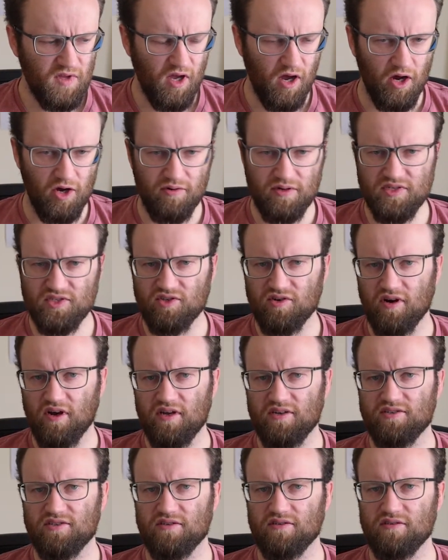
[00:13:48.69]
I always
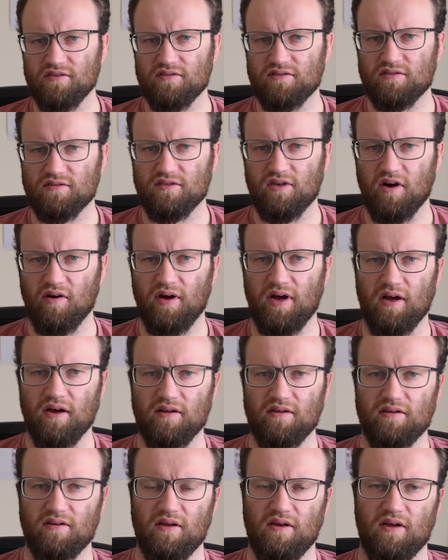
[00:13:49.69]
tried to go
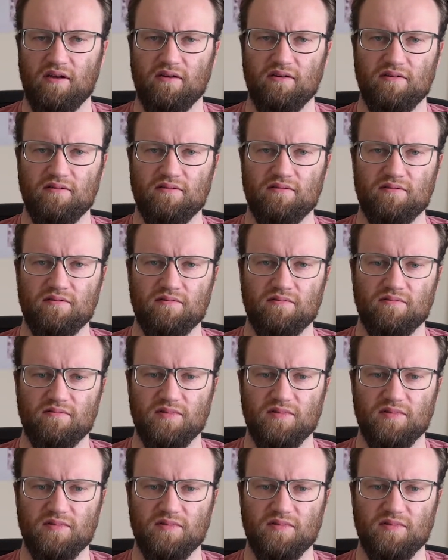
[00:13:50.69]
out and,